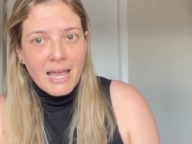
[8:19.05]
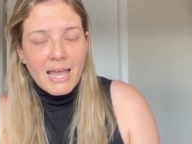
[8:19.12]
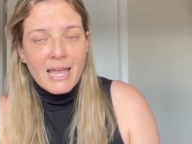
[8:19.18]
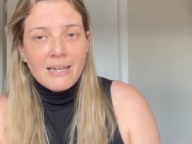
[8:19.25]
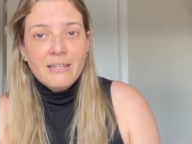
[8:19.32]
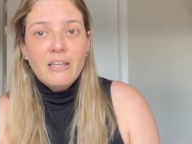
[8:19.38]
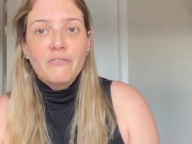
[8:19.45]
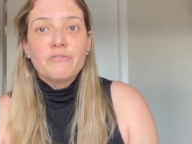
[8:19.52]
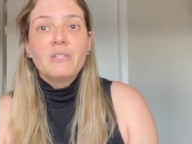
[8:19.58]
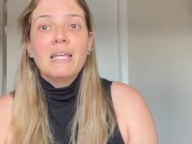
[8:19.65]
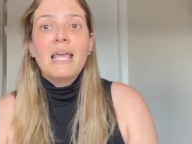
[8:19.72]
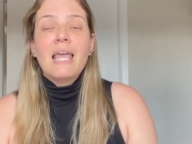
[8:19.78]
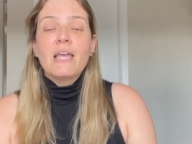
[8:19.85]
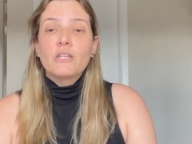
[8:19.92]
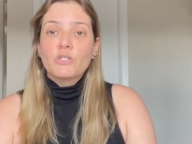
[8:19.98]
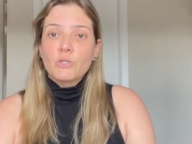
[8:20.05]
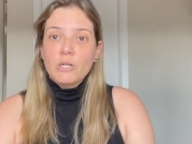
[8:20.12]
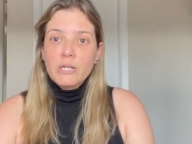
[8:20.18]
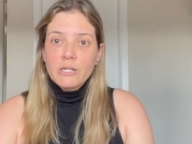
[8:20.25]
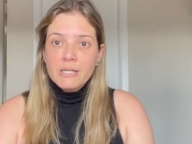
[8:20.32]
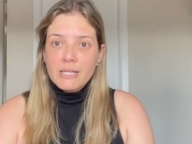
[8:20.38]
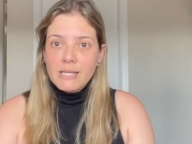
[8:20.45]
And if the
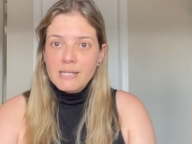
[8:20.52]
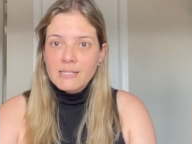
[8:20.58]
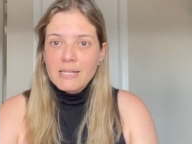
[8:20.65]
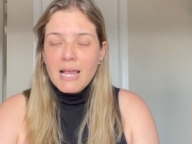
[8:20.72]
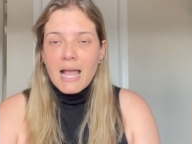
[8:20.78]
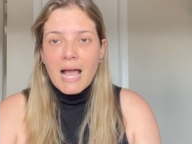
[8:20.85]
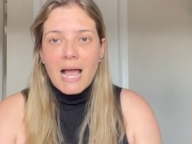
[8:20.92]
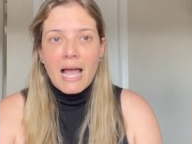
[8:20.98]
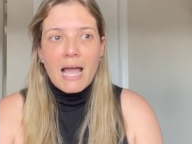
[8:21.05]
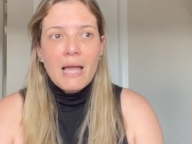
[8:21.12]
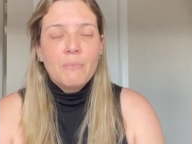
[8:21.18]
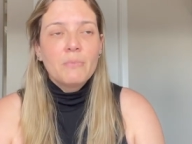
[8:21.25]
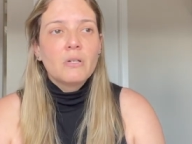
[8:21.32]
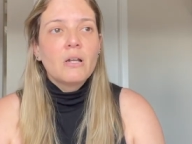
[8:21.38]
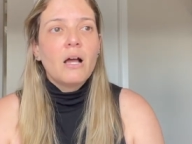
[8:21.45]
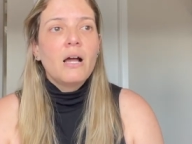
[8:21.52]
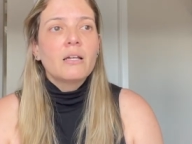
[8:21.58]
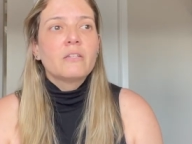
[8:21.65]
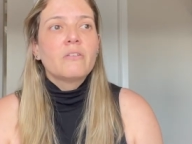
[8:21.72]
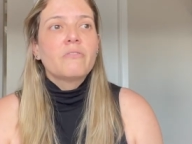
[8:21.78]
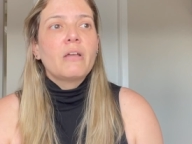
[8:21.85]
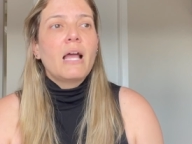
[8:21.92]
answer is I'm not